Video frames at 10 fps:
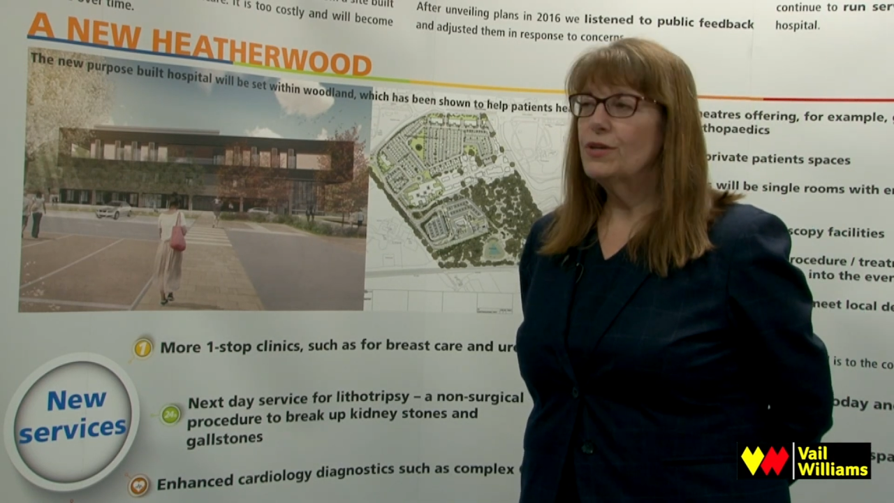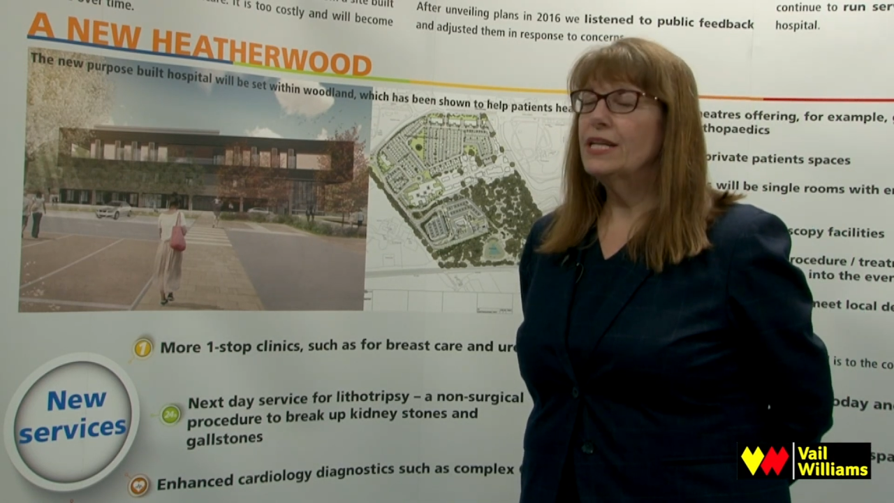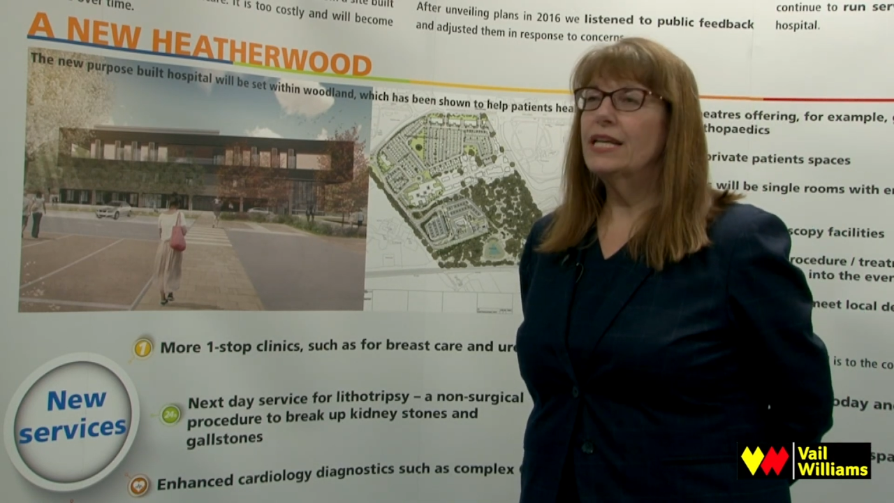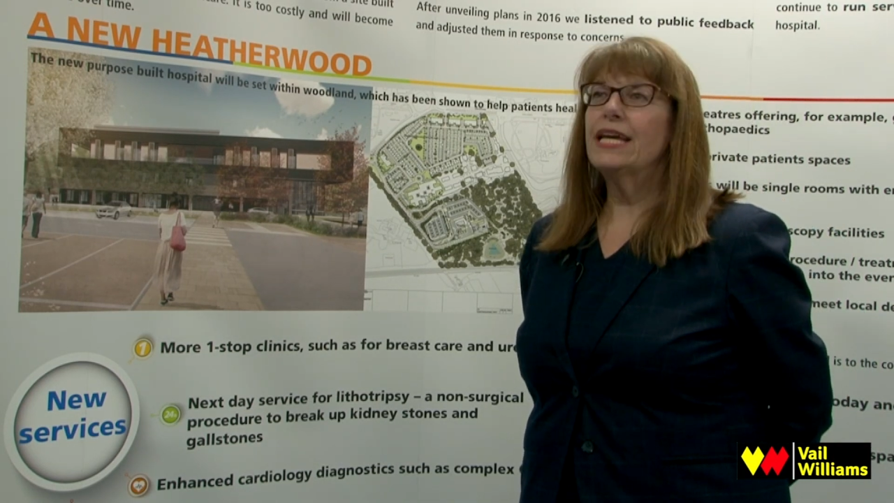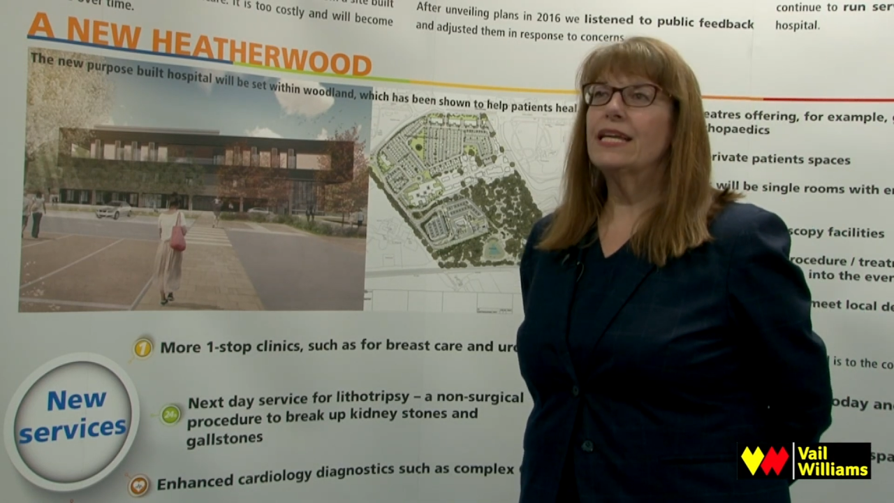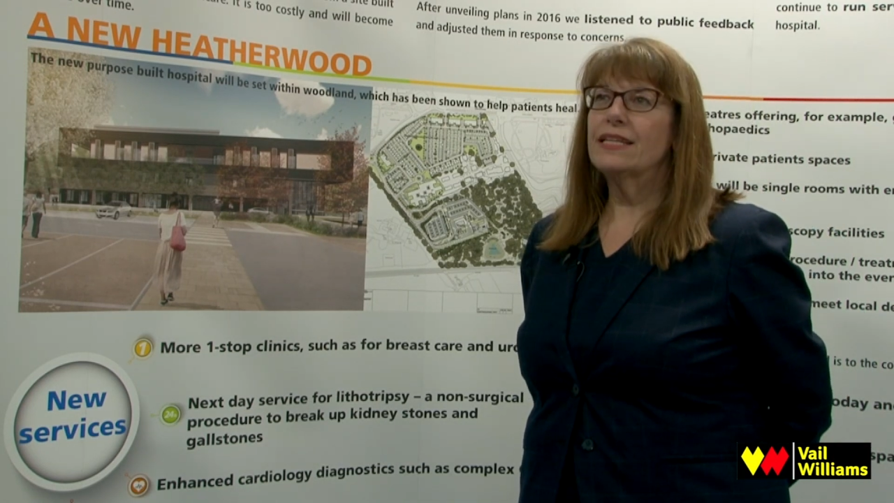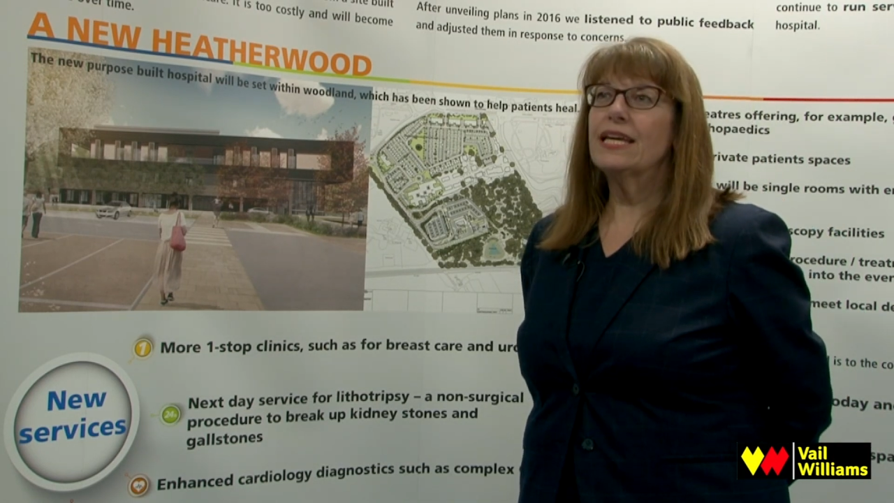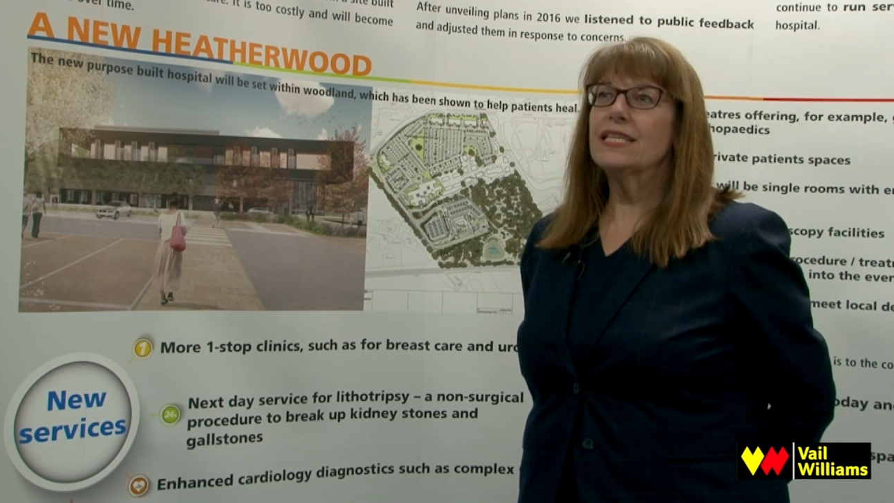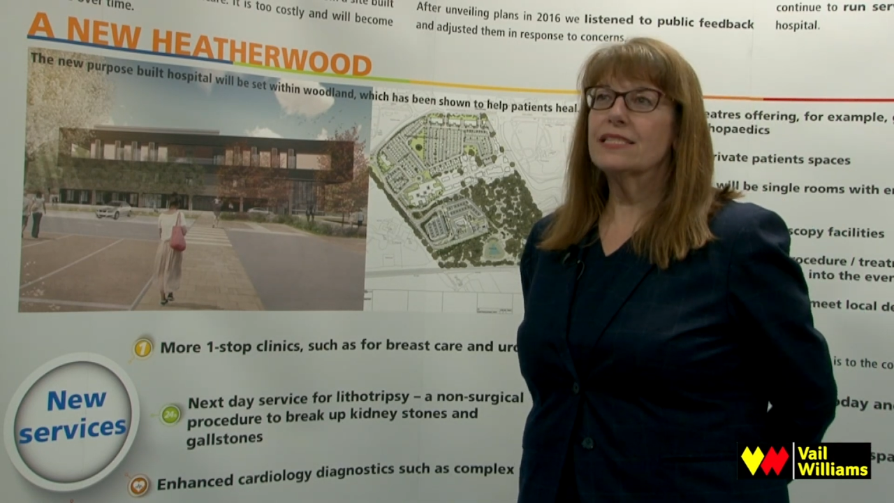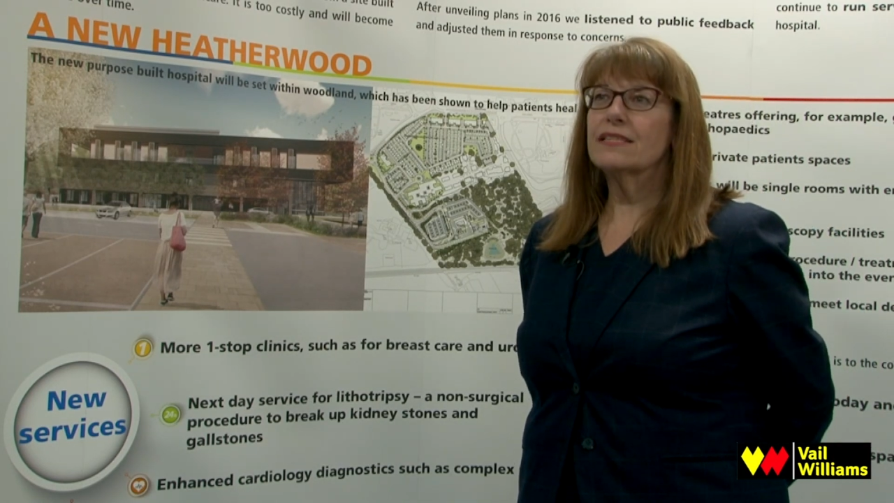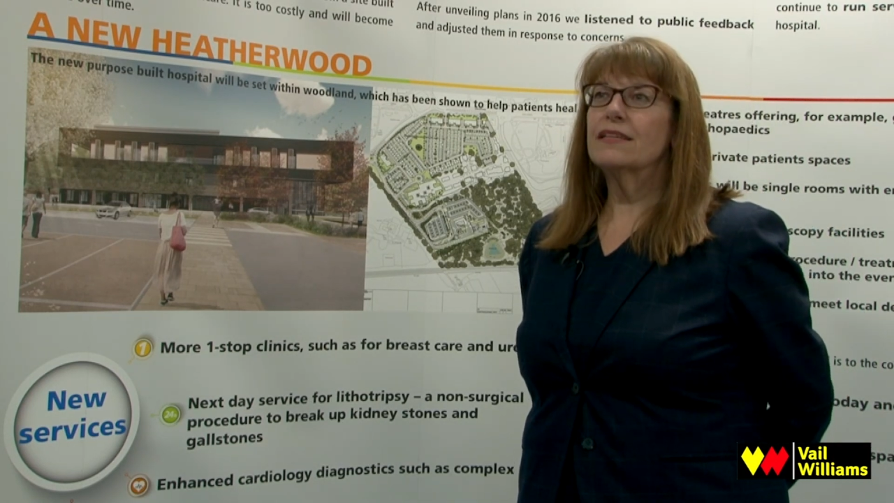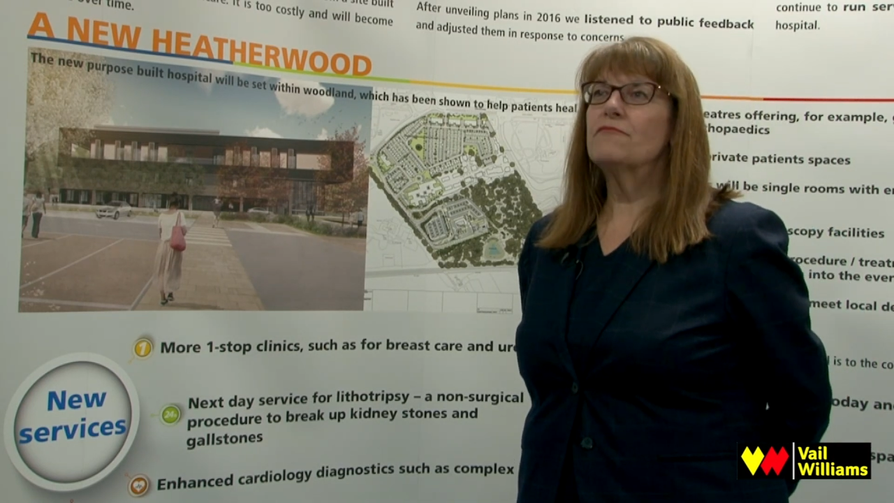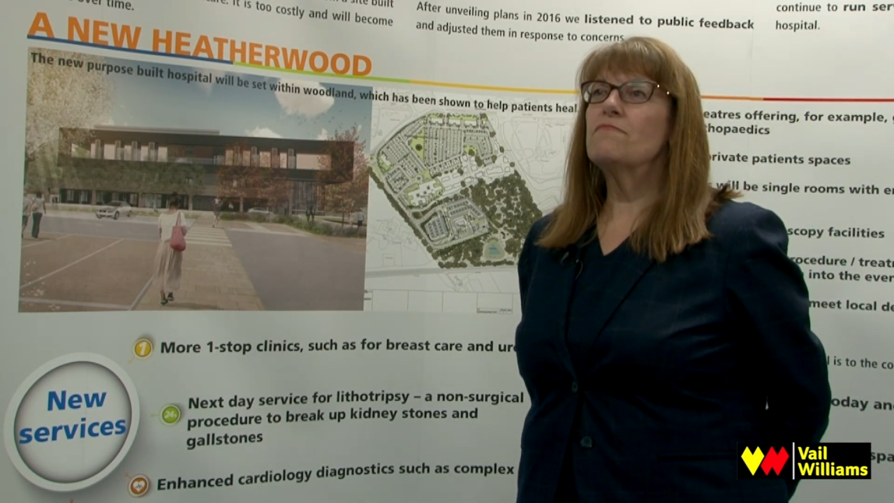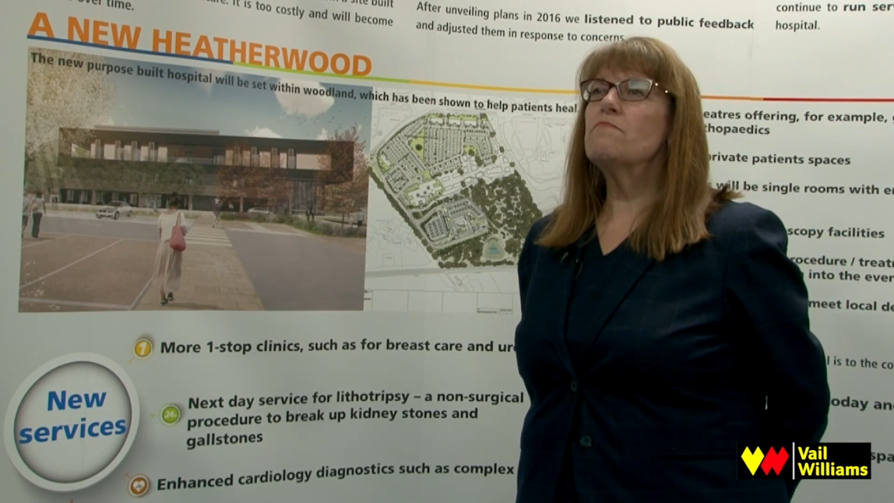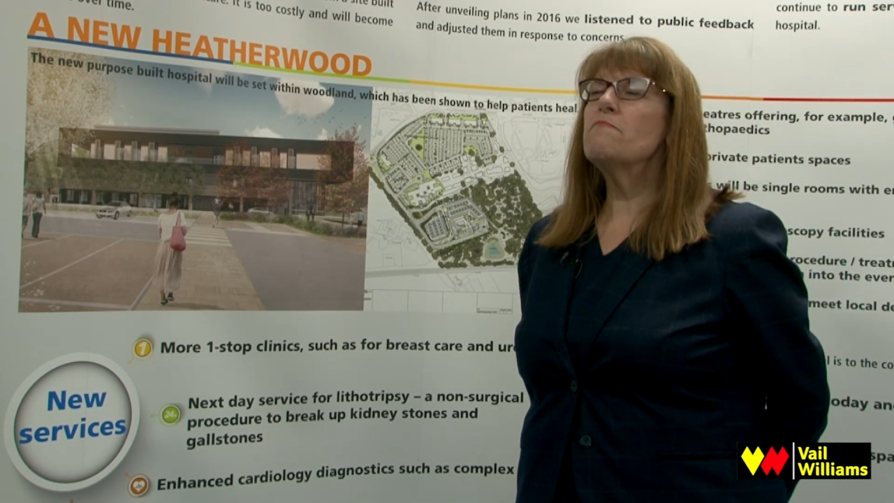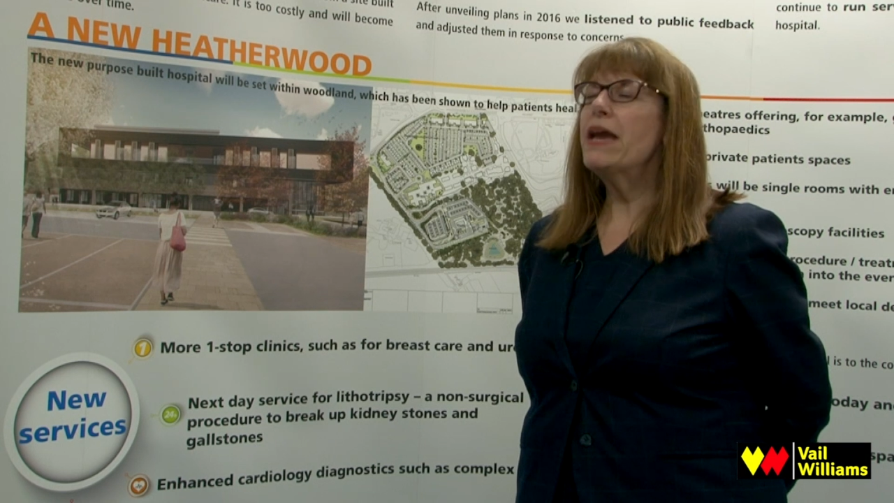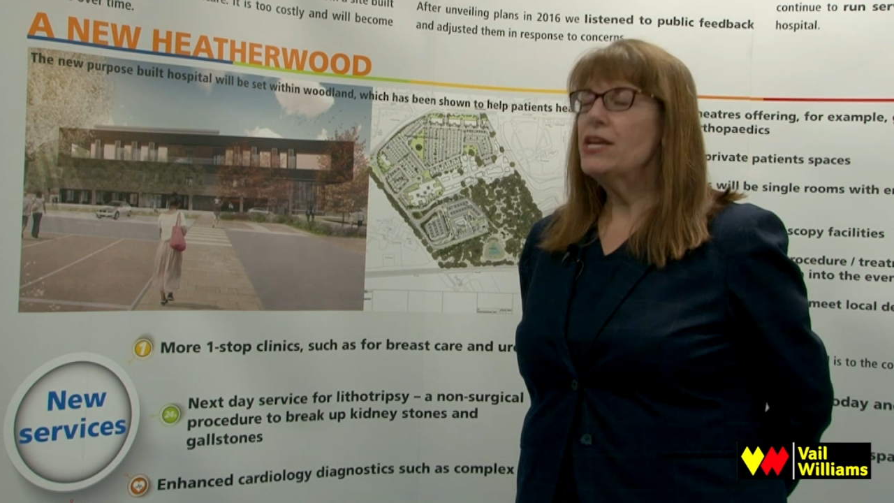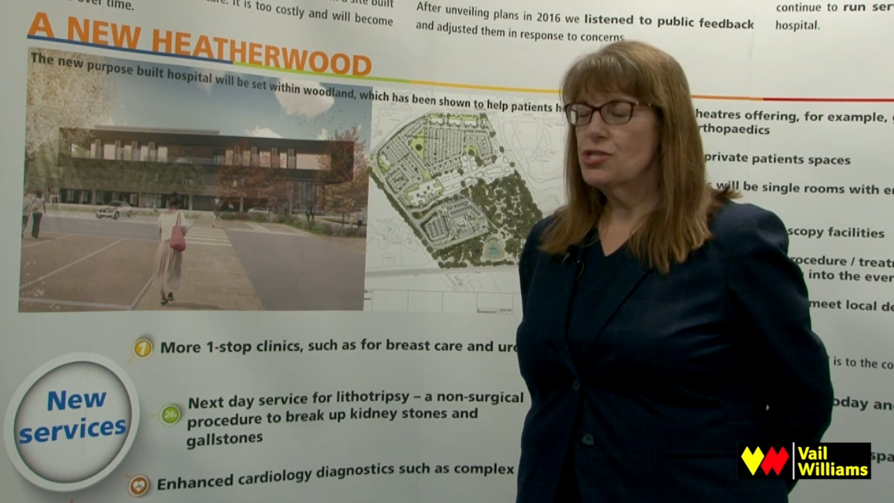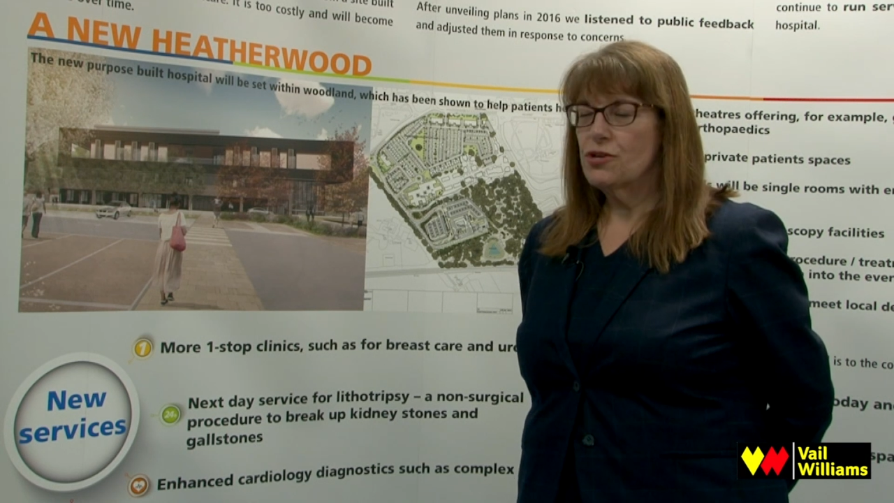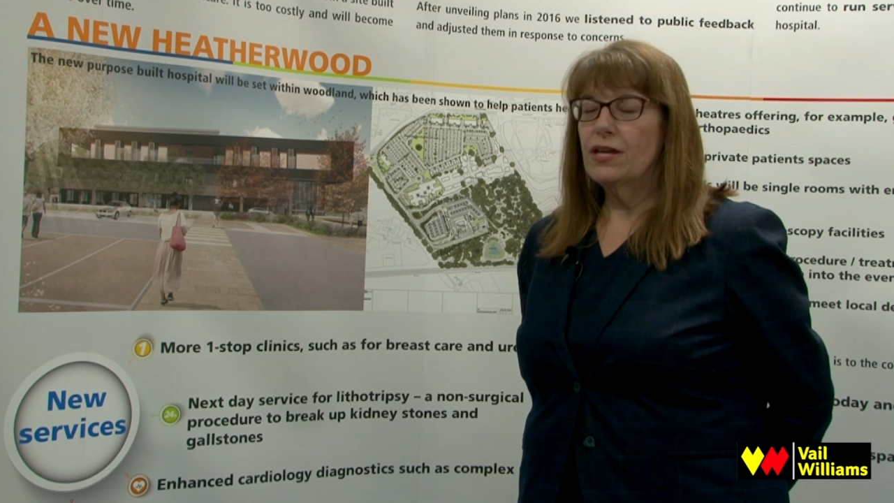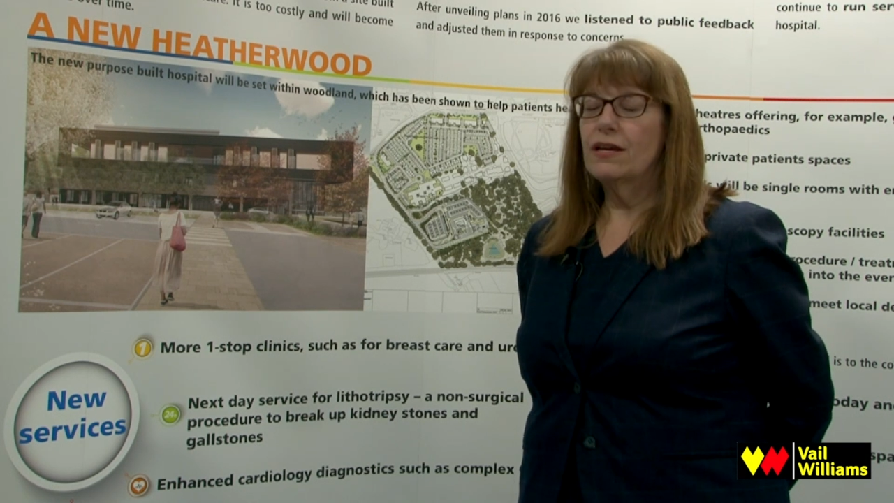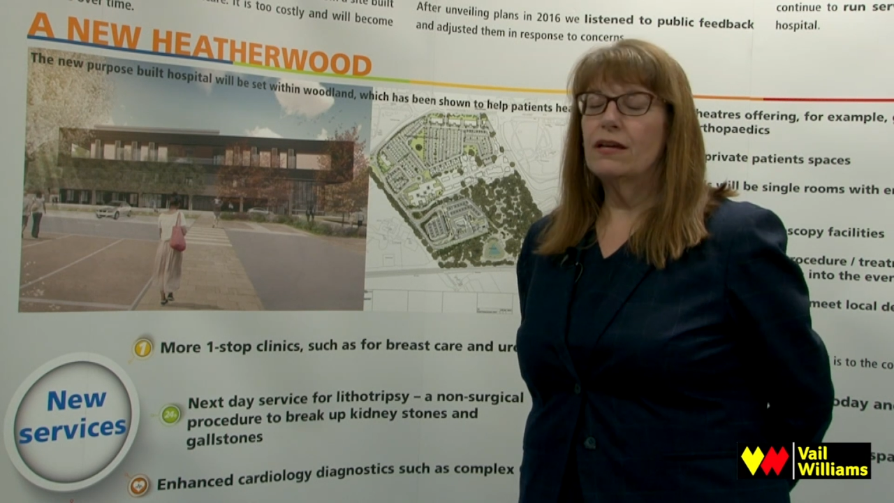Well, it is major